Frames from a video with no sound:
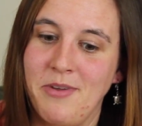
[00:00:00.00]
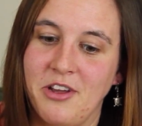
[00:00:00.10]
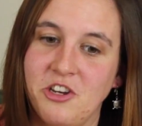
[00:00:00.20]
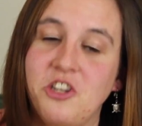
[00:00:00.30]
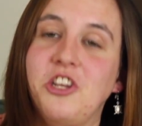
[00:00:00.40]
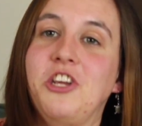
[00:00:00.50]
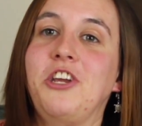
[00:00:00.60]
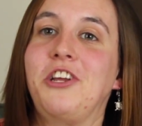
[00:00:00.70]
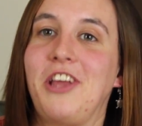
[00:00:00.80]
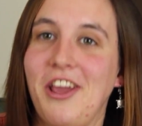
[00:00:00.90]
because
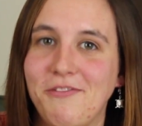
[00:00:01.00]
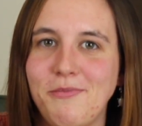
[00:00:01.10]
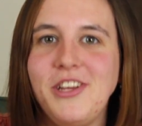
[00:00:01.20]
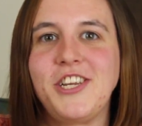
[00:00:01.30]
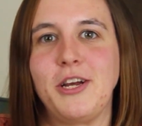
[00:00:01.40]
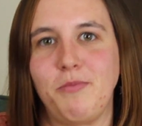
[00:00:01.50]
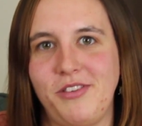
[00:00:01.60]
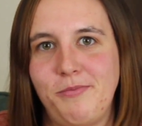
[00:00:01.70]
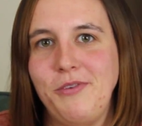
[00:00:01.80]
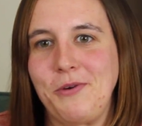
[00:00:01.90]
she gave me
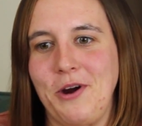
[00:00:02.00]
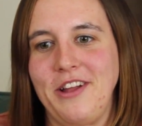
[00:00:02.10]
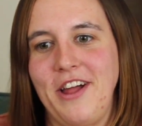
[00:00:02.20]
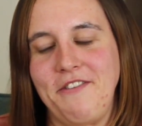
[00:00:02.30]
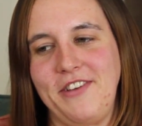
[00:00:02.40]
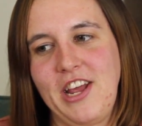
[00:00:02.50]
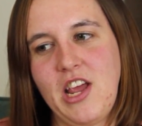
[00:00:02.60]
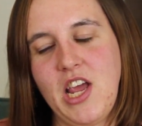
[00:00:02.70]
tips before I left.